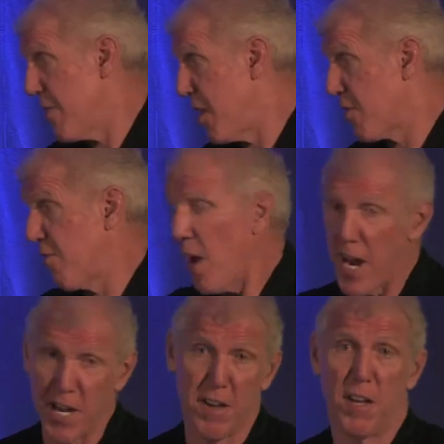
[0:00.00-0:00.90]
this
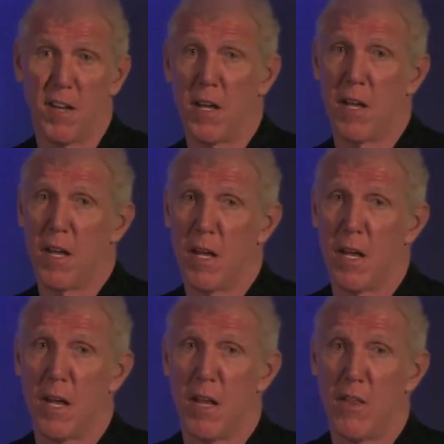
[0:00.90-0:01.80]
fight,
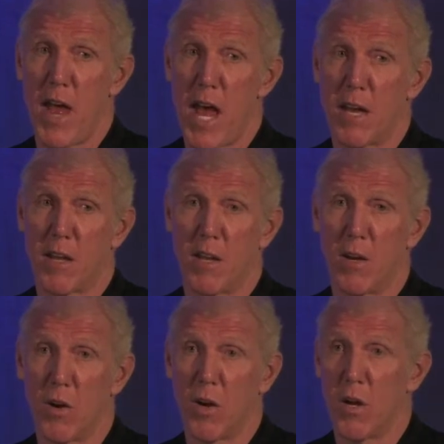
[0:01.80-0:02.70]
that
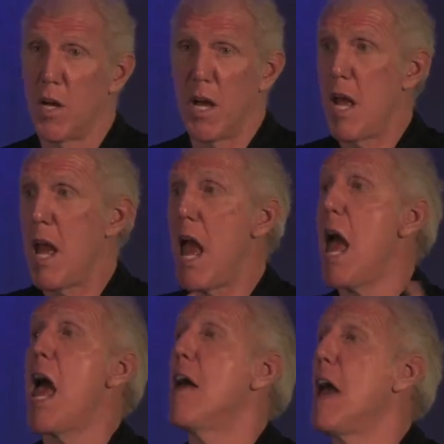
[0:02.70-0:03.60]

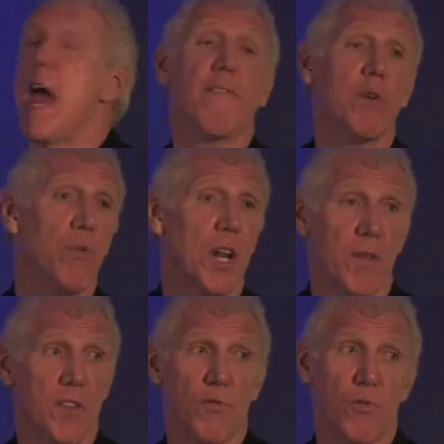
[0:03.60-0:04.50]
everyone in
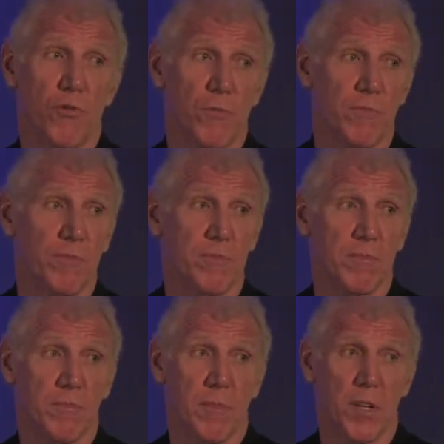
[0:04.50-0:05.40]
this room,
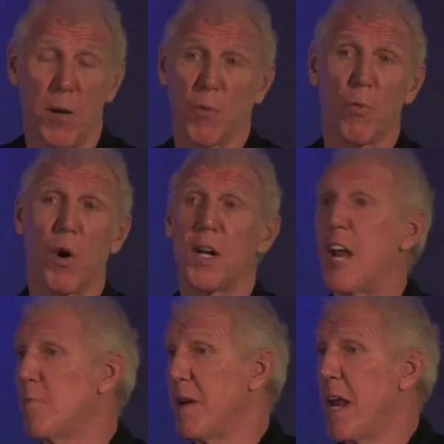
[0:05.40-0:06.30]
number one, has
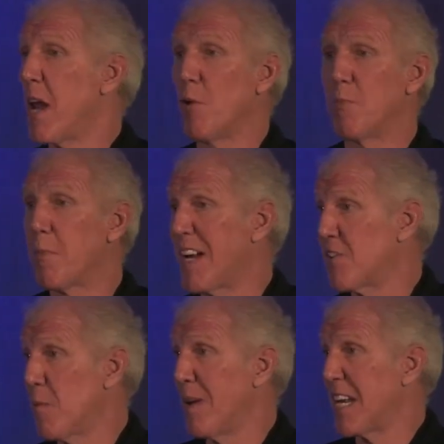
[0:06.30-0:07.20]
been helped by
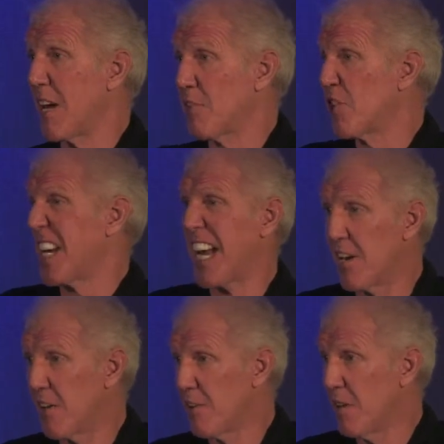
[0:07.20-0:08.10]
somebody else to get
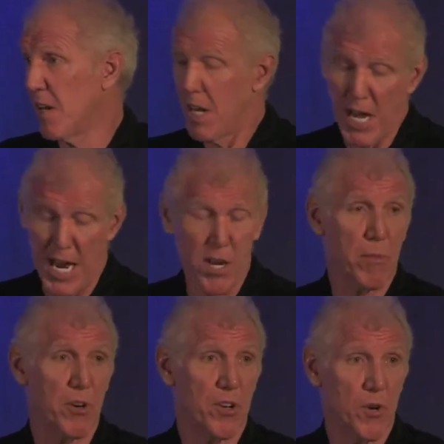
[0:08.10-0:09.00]
here, and
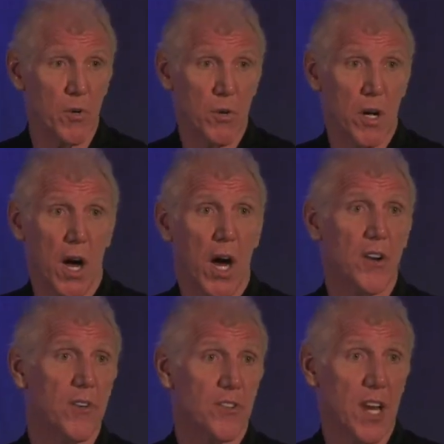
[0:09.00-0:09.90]
number two,
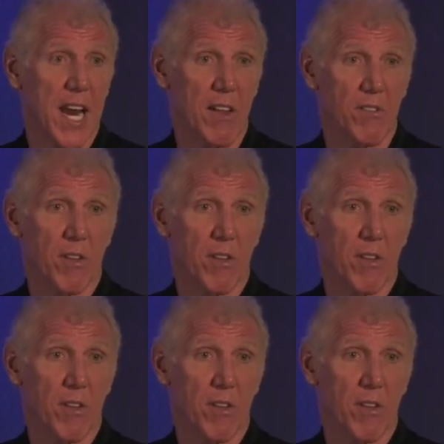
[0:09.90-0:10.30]
understands